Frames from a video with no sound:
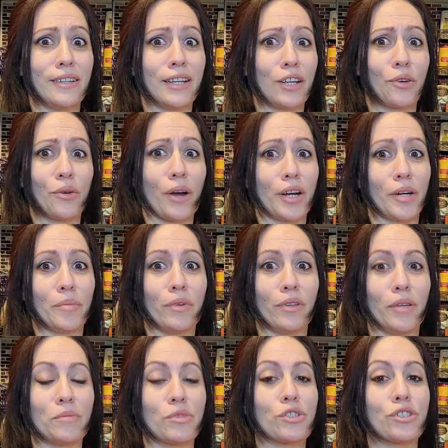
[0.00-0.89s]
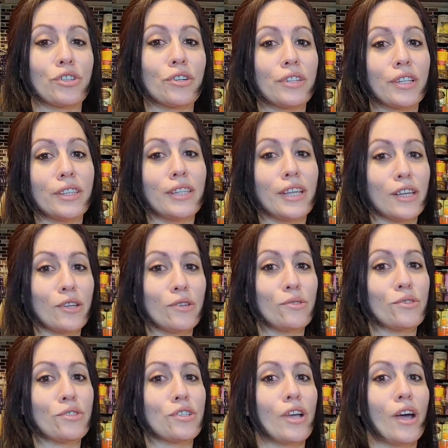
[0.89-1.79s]
incredible. I'm sure that they
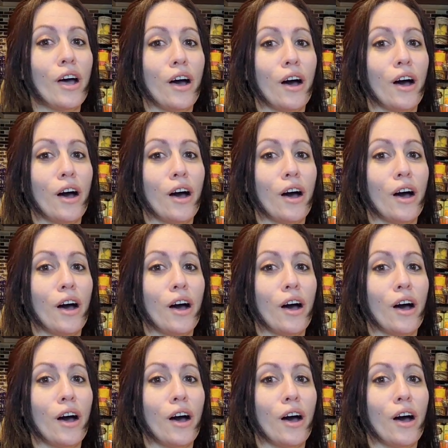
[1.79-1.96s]
used